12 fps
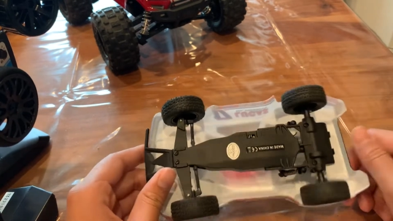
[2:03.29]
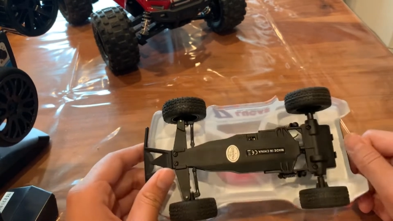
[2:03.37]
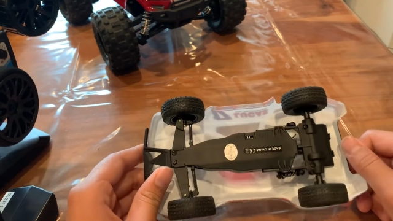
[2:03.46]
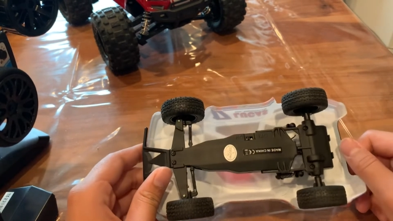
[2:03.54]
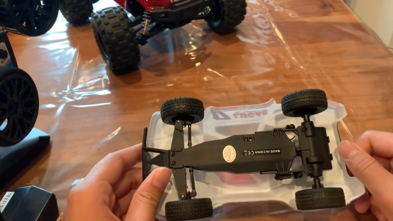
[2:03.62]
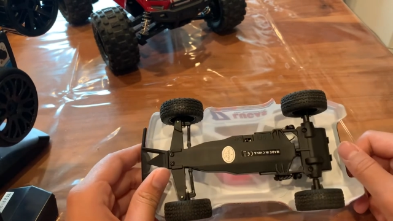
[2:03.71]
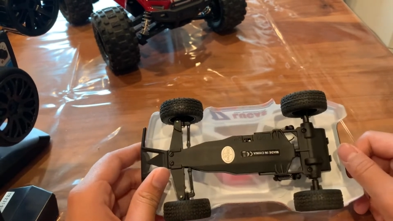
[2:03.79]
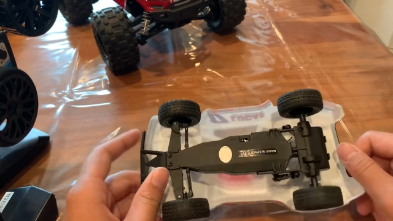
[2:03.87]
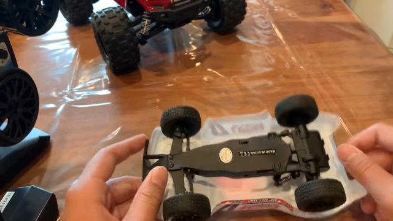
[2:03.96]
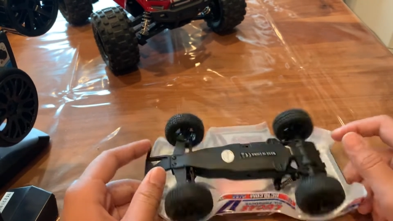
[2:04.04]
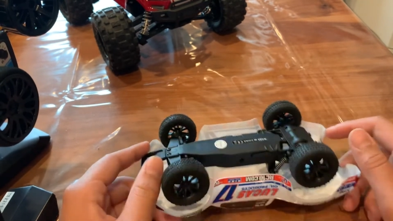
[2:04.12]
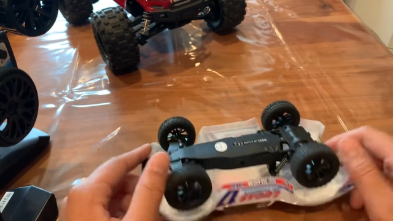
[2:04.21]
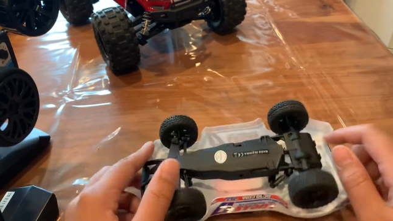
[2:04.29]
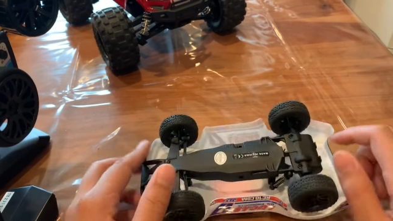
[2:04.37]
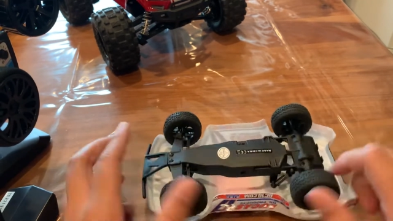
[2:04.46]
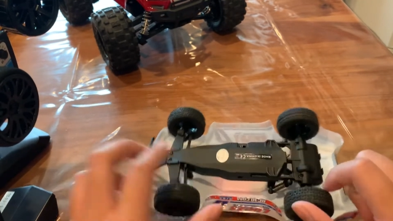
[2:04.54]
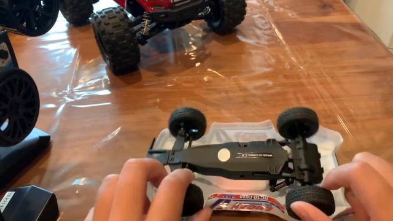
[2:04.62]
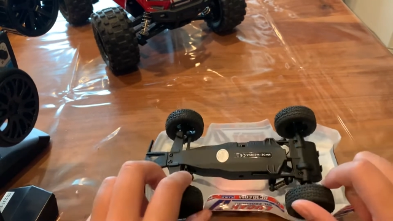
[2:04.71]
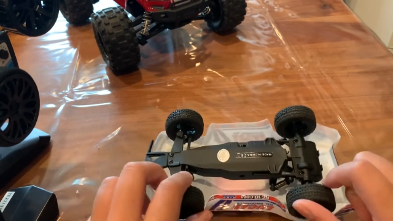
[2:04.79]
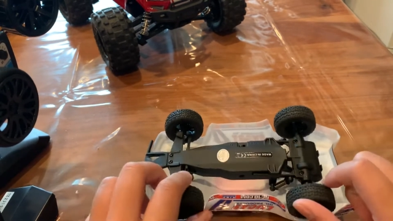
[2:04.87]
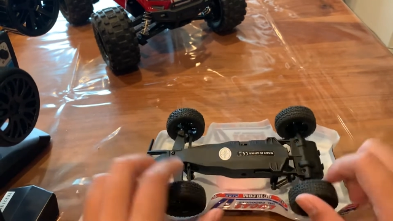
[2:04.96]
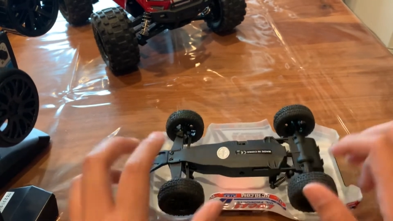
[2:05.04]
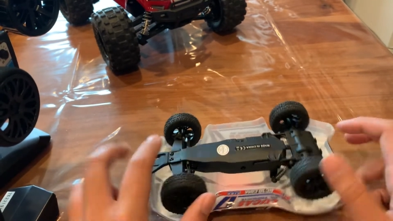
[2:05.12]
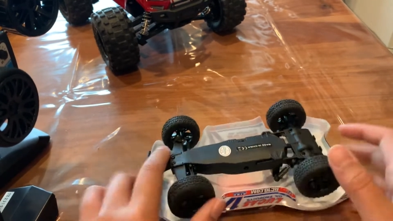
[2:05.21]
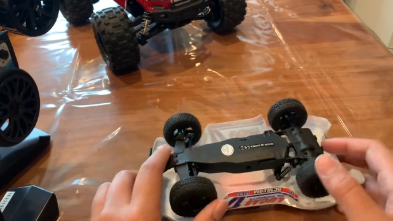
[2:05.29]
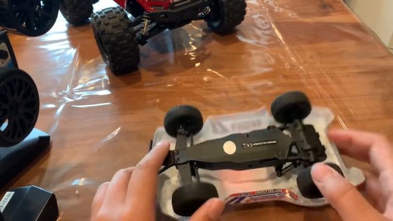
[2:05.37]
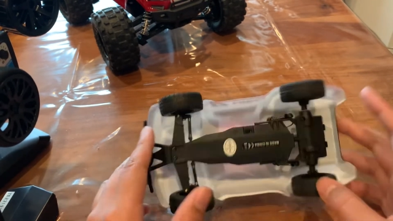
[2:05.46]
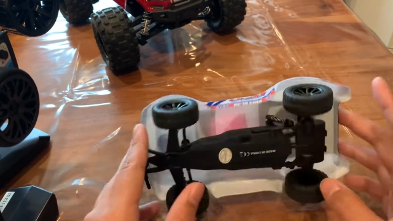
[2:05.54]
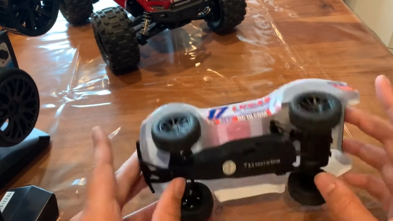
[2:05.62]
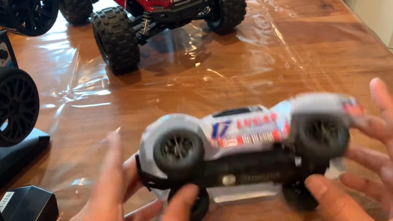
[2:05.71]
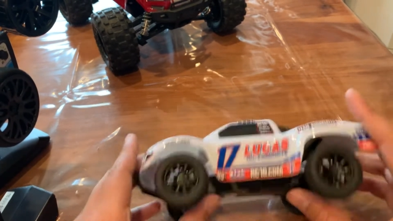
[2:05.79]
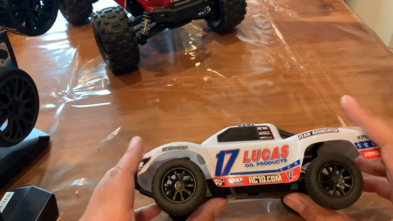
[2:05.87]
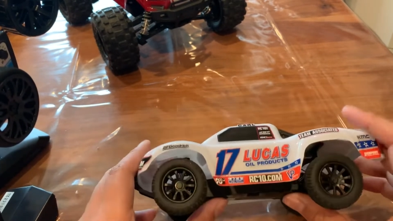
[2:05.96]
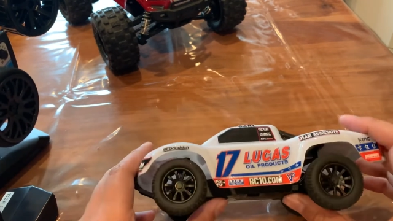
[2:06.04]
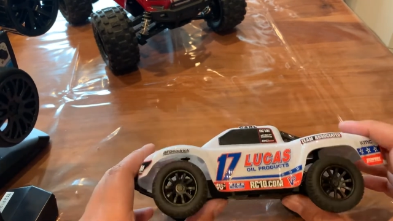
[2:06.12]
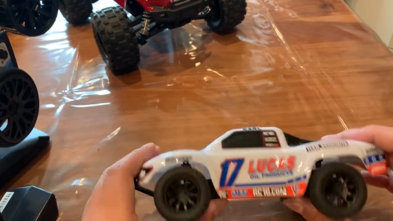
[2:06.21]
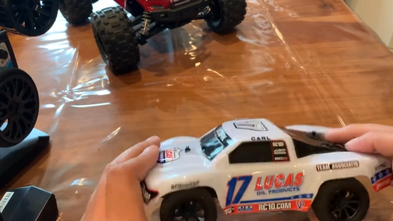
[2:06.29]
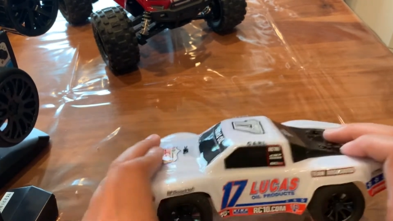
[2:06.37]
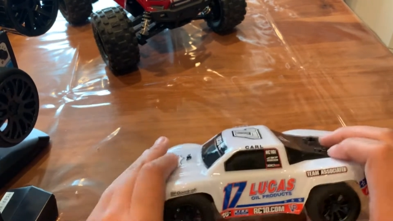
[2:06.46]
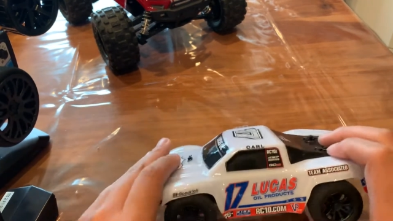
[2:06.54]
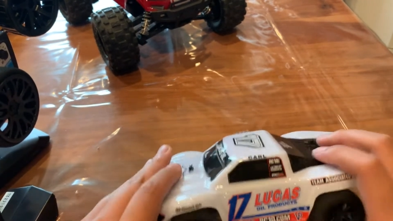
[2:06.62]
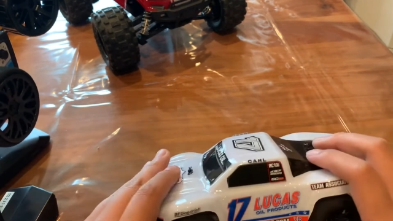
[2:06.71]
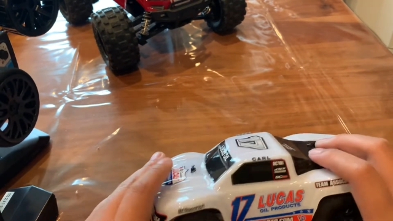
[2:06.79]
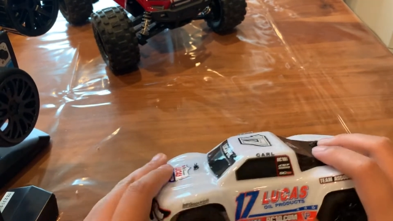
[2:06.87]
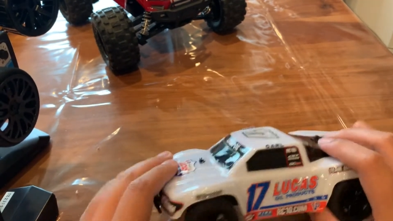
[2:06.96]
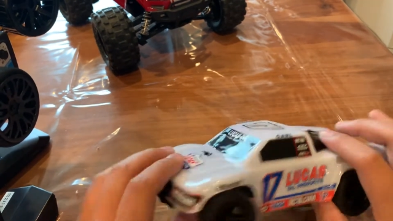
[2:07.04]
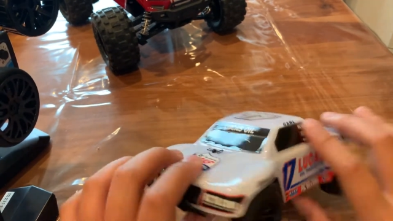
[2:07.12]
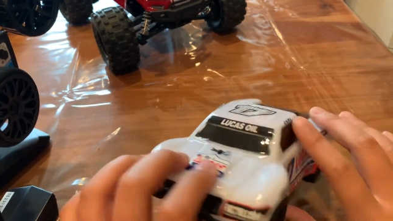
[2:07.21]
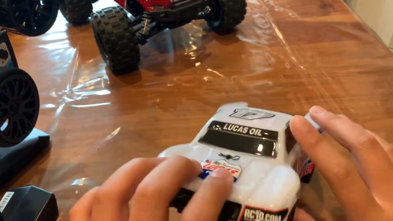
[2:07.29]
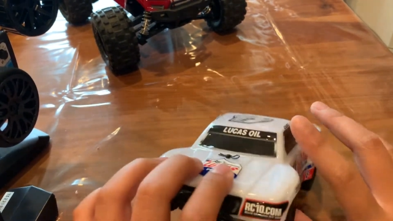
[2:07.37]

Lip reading: [unreadable: no face in view]